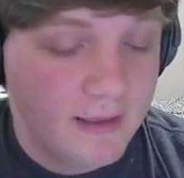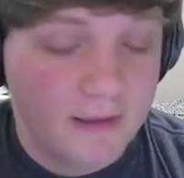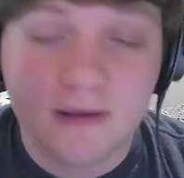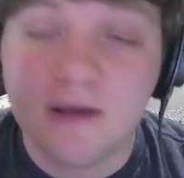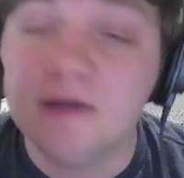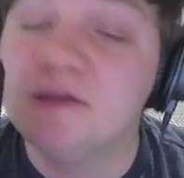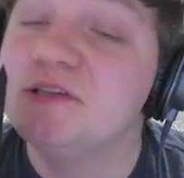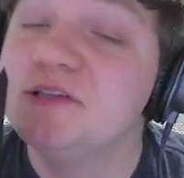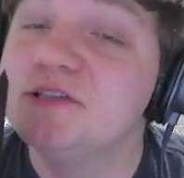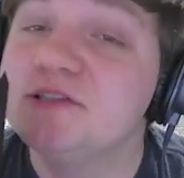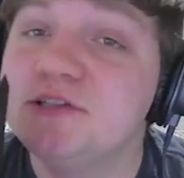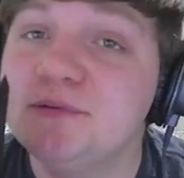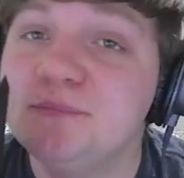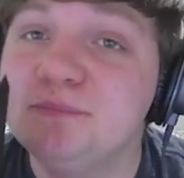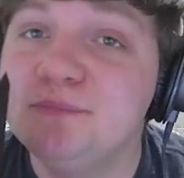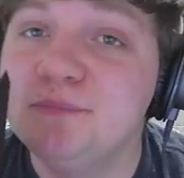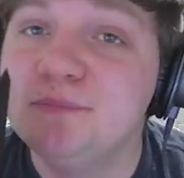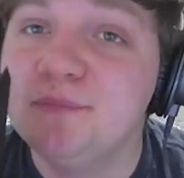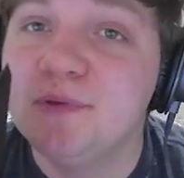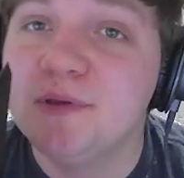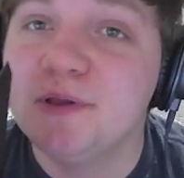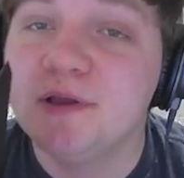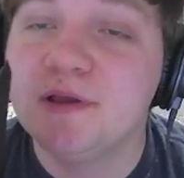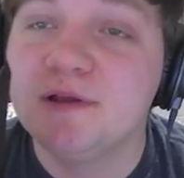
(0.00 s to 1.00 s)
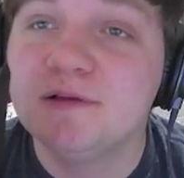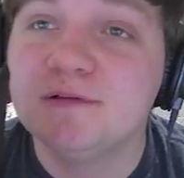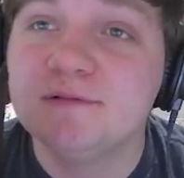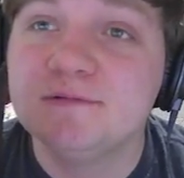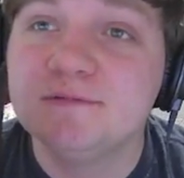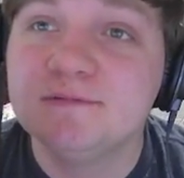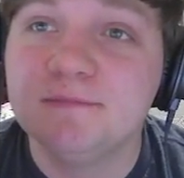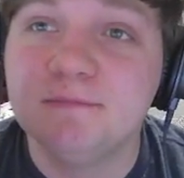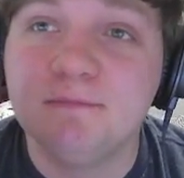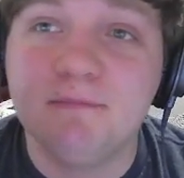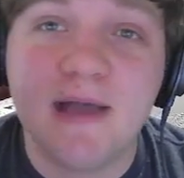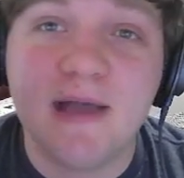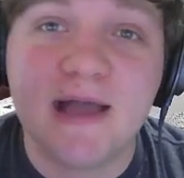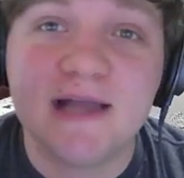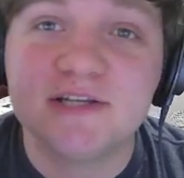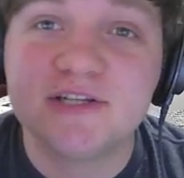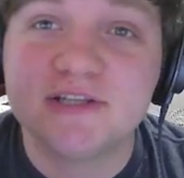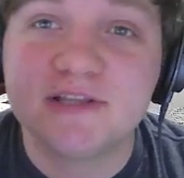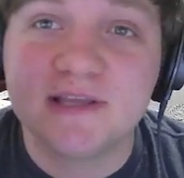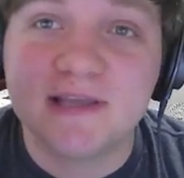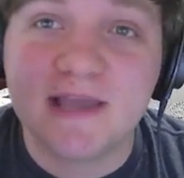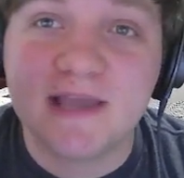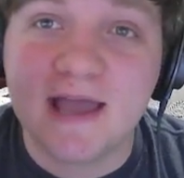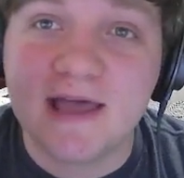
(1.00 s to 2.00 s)
custom
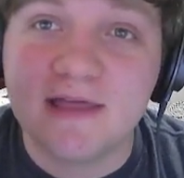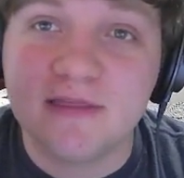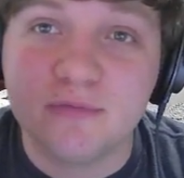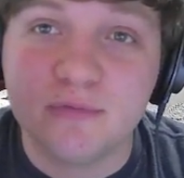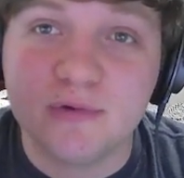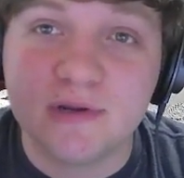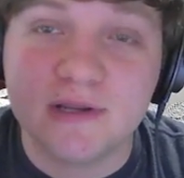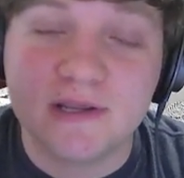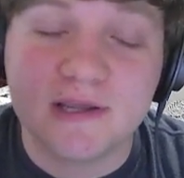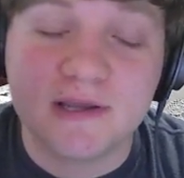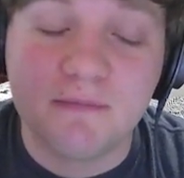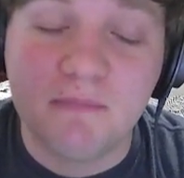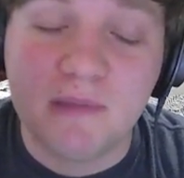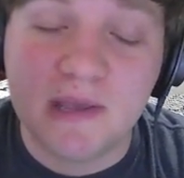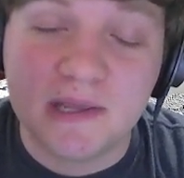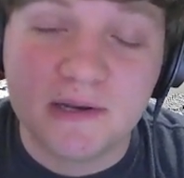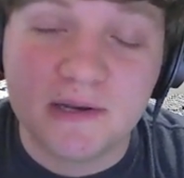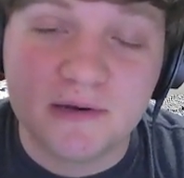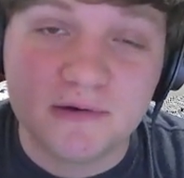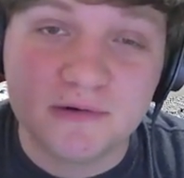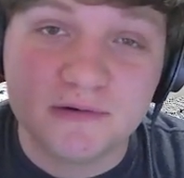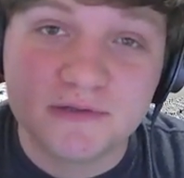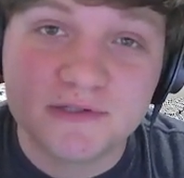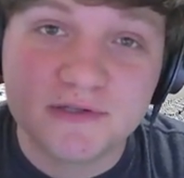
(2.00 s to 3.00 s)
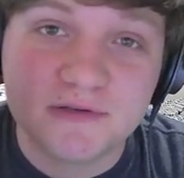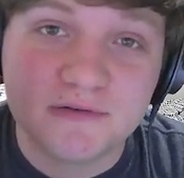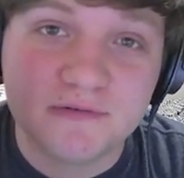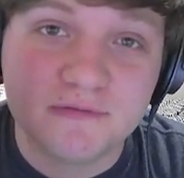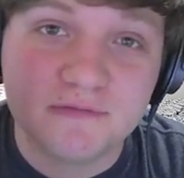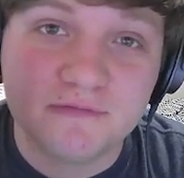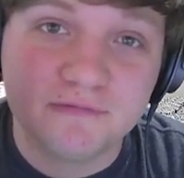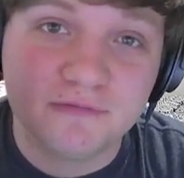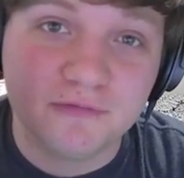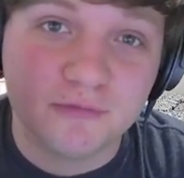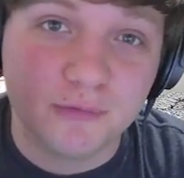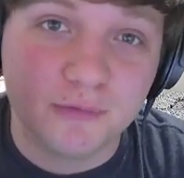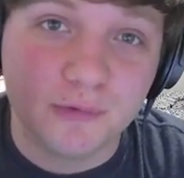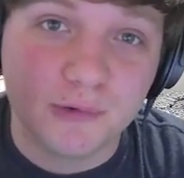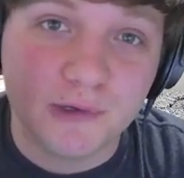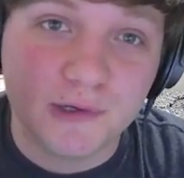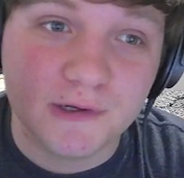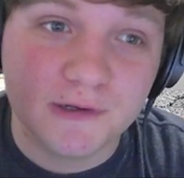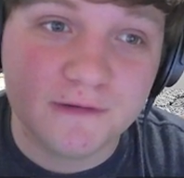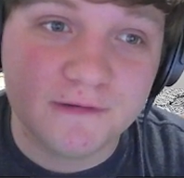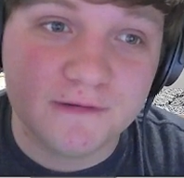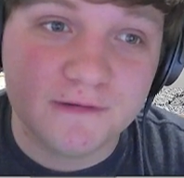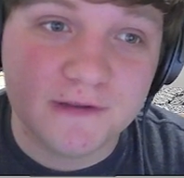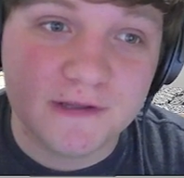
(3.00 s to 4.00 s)
Magic the Gathering commanders
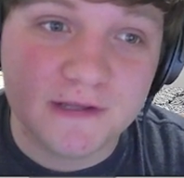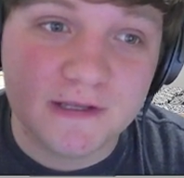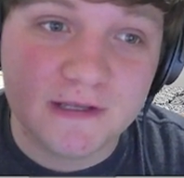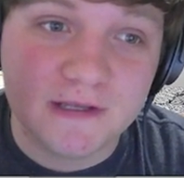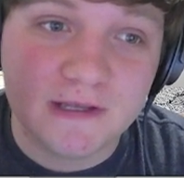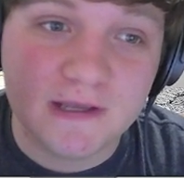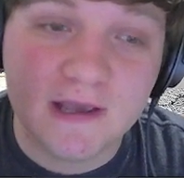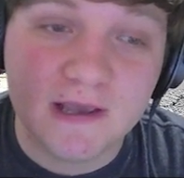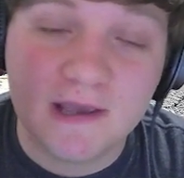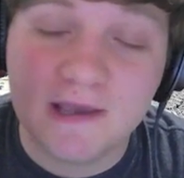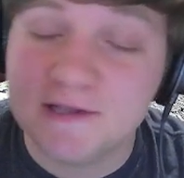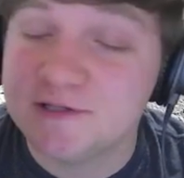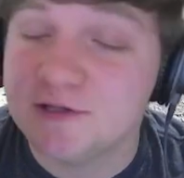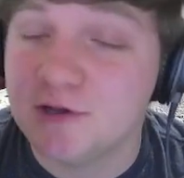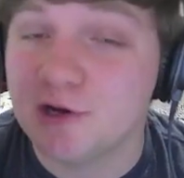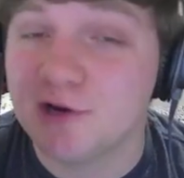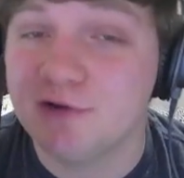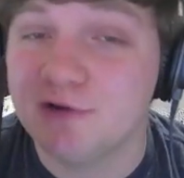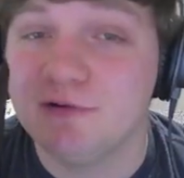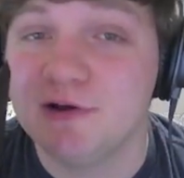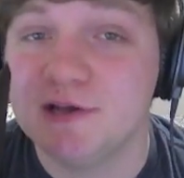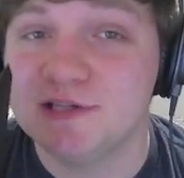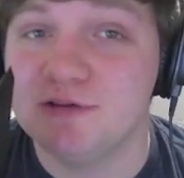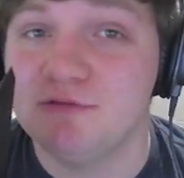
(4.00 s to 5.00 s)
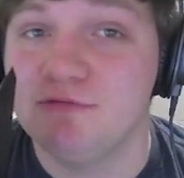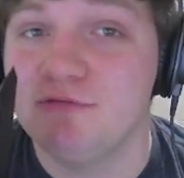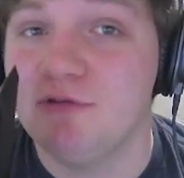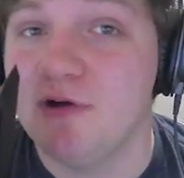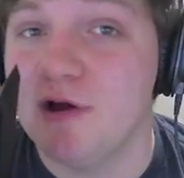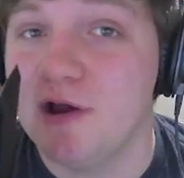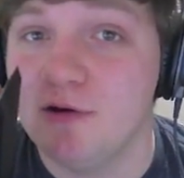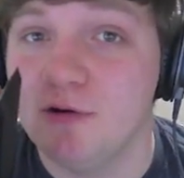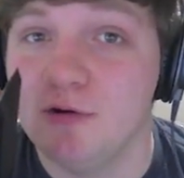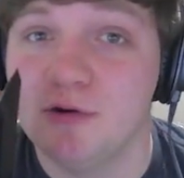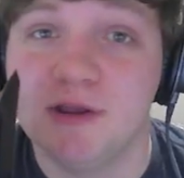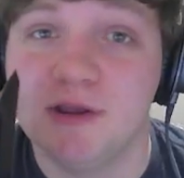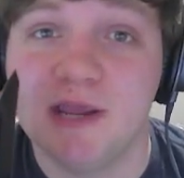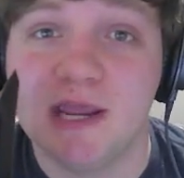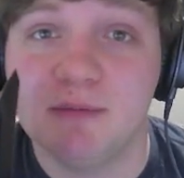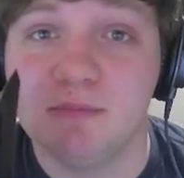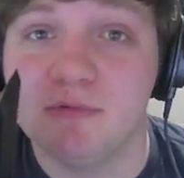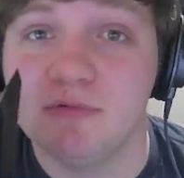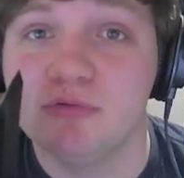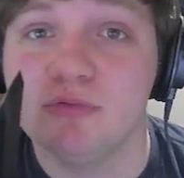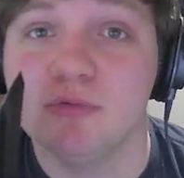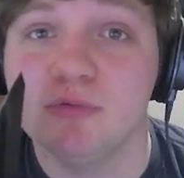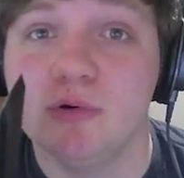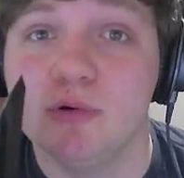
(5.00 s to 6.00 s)
for the A Song of Ice and Fire or Game
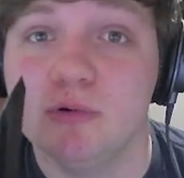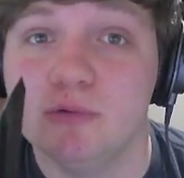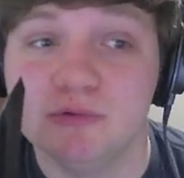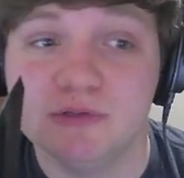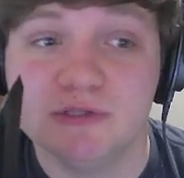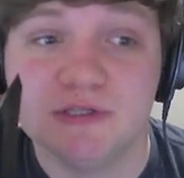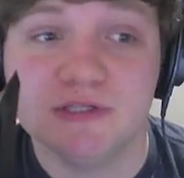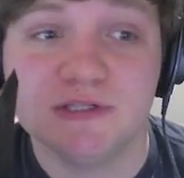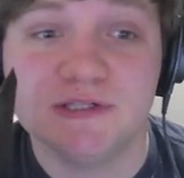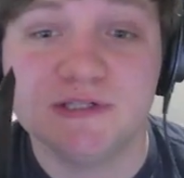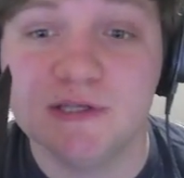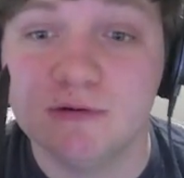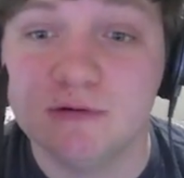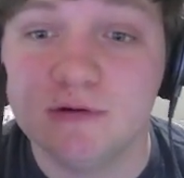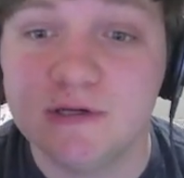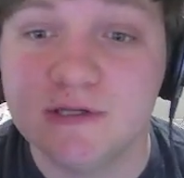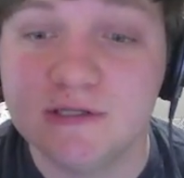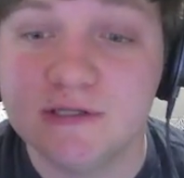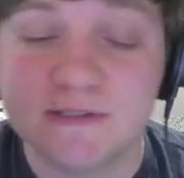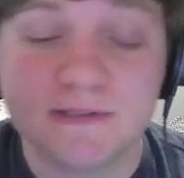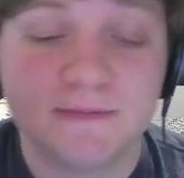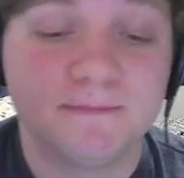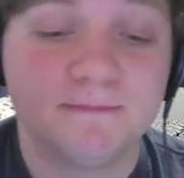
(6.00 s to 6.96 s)
of Thrones series.